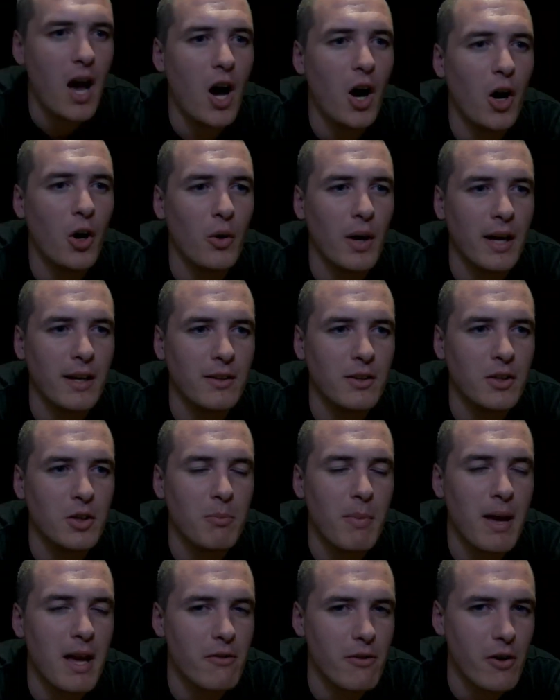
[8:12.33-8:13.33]
Oh, and
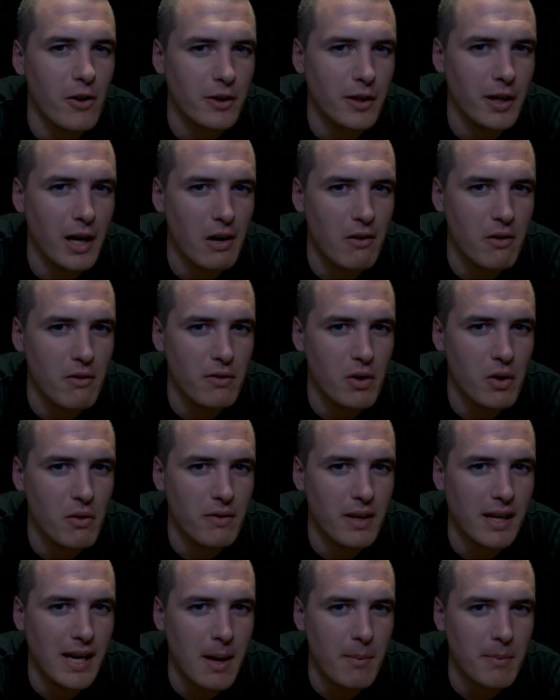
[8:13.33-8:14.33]
you may have heard that our review
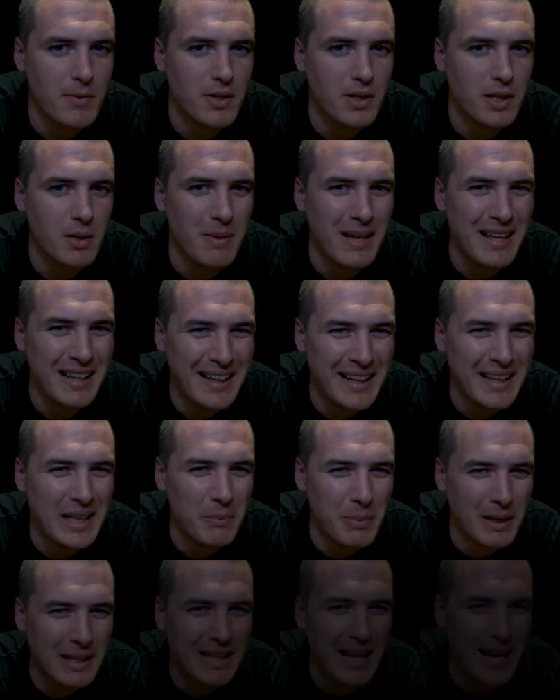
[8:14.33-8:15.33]
of the game is going to be a
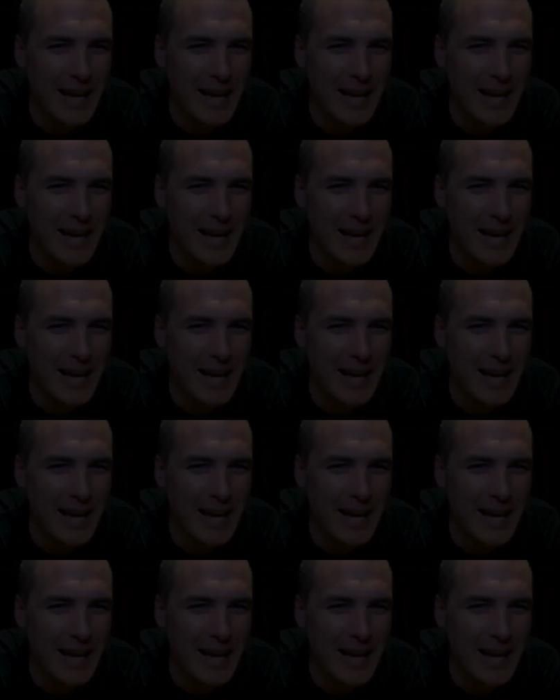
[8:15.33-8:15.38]
little bit